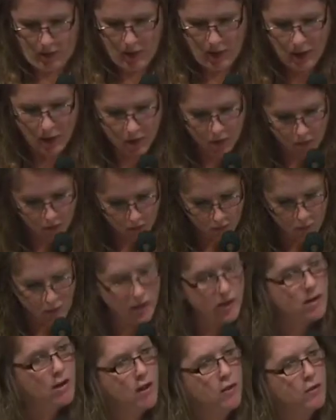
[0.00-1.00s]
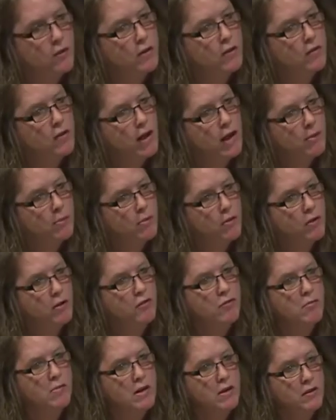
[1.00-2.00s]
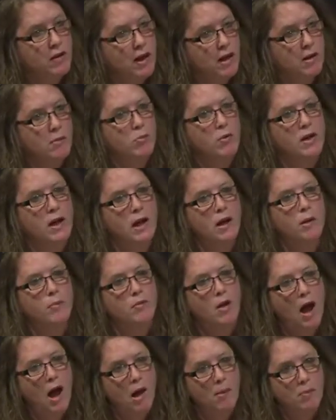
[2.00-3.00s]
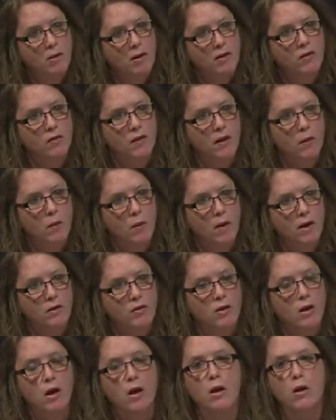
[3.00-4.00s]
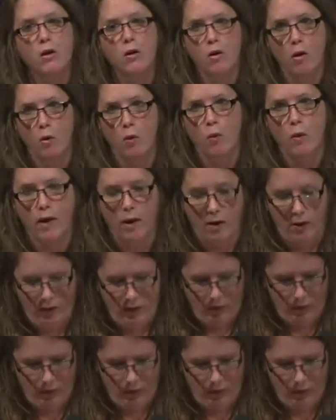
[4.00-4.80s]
This was another example of Ms. N bringing up topics that went nowhere.